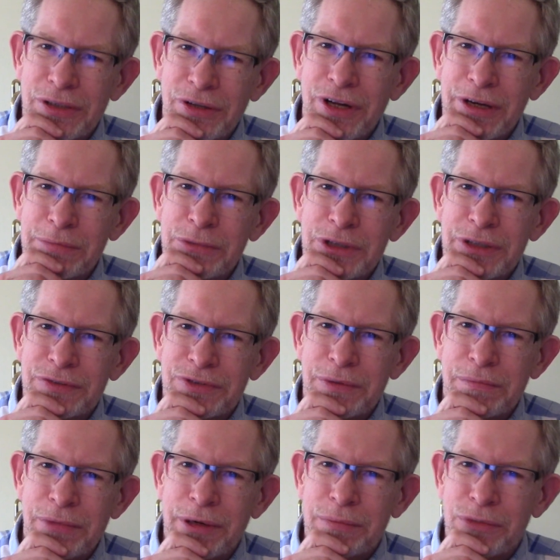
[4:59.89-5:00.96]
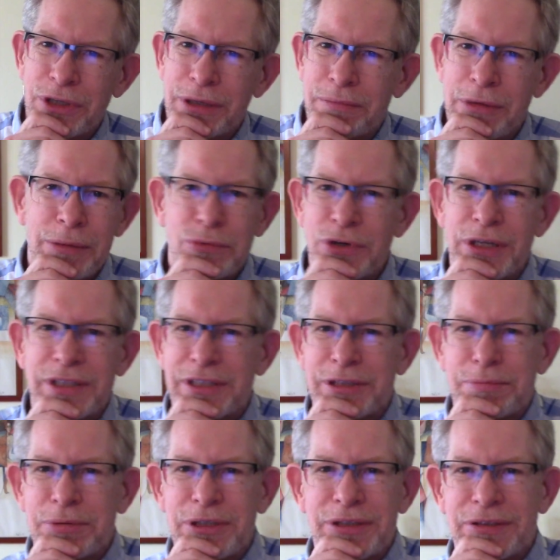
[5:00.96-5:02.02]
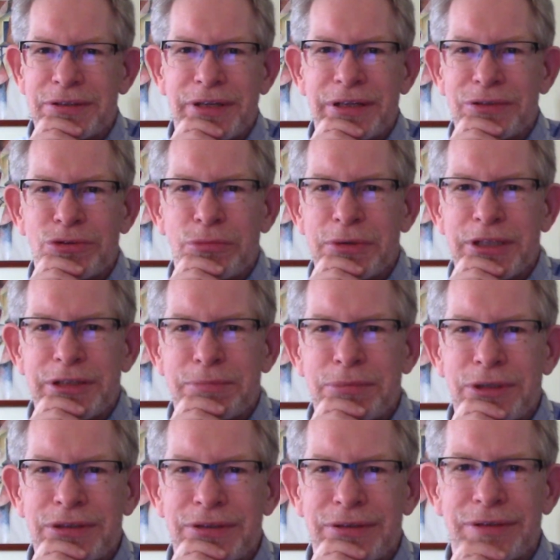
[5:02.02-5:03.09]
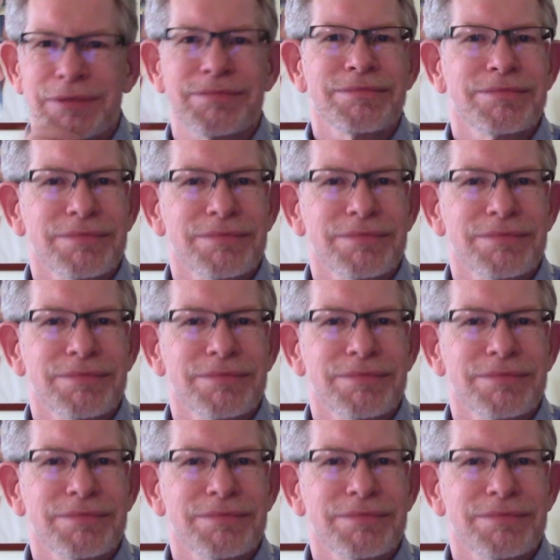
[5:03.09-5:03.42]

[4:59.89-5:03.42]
a lot of music from memory and memorizes pieces like nobody's business?